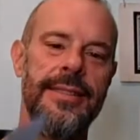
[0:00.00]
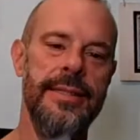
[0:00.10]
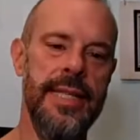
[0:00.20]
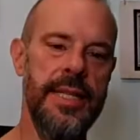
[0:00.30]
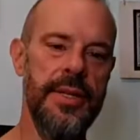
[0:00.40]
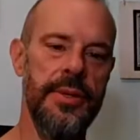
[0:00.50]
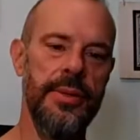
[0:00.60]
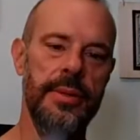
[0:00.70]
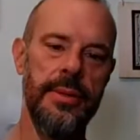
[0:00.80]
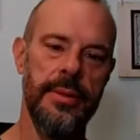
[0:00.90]
D2.
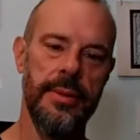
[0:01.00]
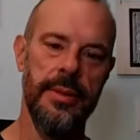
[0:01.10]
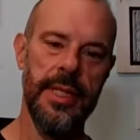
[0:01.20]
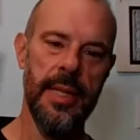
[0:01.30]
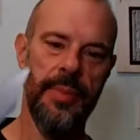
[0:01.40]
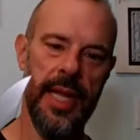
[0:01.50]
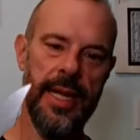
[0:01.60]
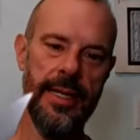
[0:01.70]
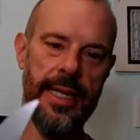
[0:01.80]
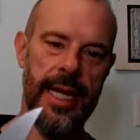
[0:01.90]
Look at the
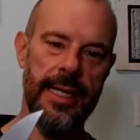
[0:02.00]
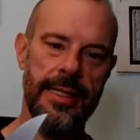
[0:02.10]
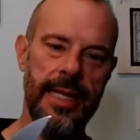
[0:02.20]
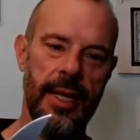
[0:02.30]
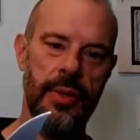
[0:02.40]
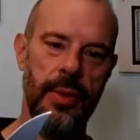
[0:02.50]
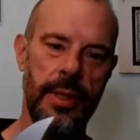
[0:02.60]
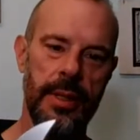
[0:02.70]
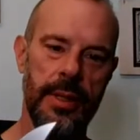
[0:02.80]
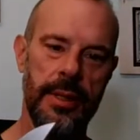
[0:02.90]
blade on that. Isn't that cool?
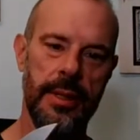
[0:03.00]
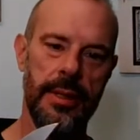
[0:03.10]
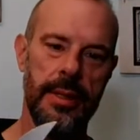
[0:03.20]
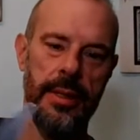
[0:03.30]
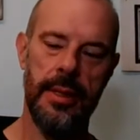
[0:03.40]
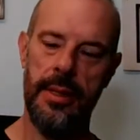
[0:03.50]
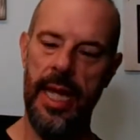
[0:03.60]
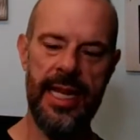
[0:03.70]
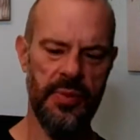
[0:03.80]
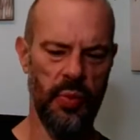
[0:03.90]

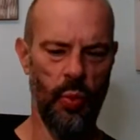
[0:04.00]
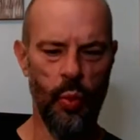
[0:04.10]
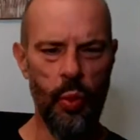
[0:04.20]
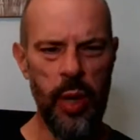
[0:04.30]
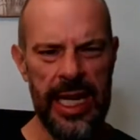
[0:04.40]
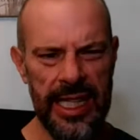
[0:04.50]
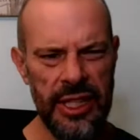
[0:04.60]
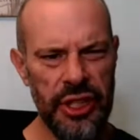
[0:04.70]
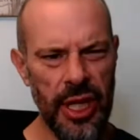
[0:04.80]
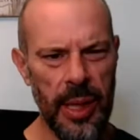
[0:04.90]
It's really
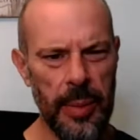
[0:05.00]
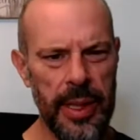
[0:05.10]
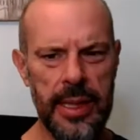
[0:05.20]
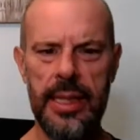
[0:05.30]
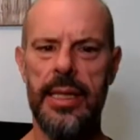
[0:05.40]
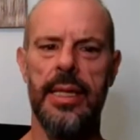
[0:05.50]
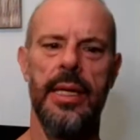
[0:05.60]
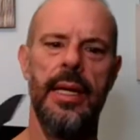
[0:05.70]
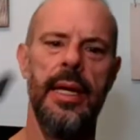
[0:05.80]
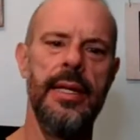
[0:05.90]
sharp.
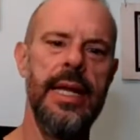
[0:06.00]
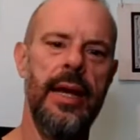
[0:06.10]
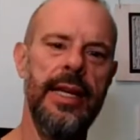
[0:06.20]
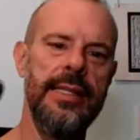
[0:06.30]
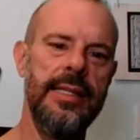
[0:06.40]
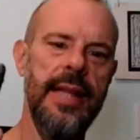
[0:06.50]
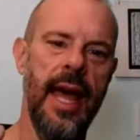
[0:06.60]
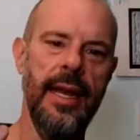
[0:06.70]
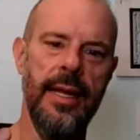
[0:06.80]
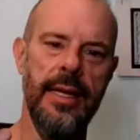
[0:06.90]
Now, it's
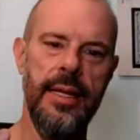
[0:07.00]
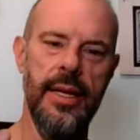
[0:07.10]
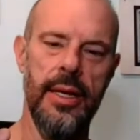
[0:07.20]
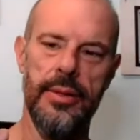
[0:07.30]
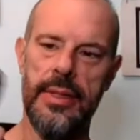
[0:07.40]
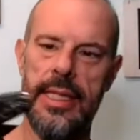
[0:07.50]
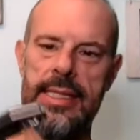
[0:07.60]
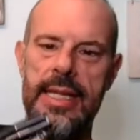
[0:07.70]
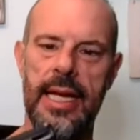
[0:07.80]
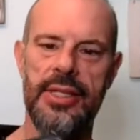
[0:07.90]
not,
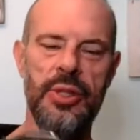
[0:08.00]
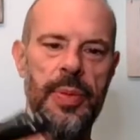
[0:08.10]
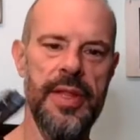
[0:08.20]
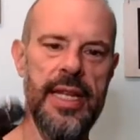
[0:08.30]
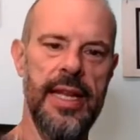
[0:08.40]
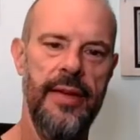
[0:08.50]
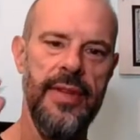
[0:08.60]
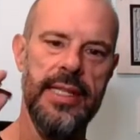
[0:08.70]
it's not a super thin knife.